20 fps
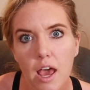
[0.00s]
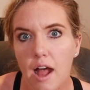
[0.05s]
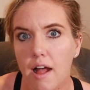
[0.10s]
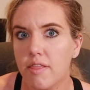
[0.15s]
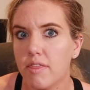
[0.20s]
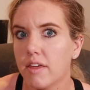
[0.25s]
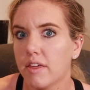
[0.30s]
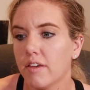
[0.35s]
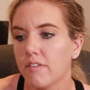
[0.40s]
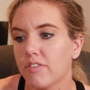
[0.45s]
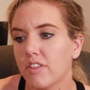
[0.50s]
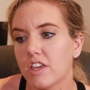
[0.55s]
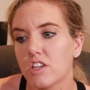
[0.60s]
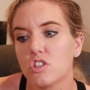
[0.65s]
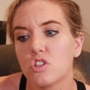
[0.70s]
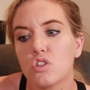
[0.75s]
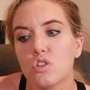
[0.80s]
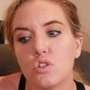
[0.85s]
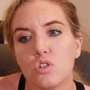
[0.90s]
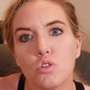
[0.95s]
and that if they
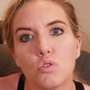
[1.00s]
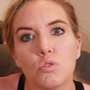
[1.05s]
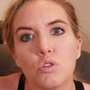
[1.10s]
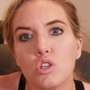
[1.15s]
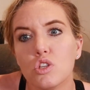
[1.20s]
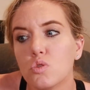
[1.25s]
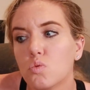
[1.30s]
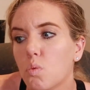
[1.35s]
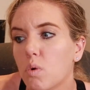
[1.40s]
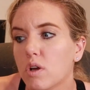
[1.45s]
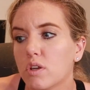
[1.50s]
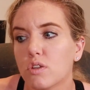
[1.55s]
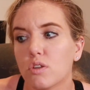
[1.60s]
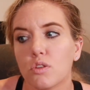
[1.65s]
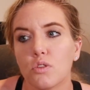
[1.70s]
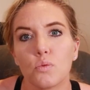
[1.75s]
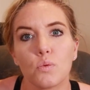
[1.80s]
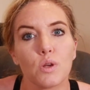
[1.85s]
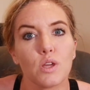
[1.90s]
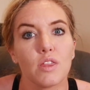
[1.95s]
just do these 1 to
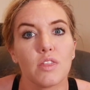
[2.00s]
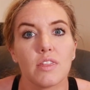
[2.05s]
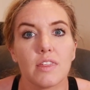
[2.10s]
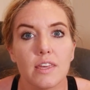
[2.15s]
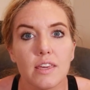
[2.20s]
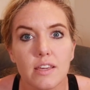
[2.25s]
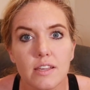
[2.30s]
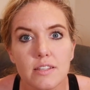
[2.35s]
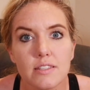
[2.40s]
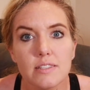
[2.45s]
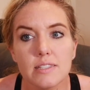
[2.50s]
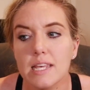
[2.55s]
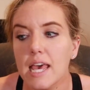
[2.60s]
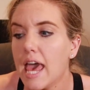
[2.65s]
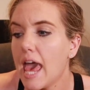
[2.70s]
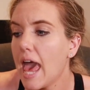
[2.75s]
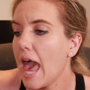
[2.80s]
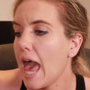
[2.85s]
3 things,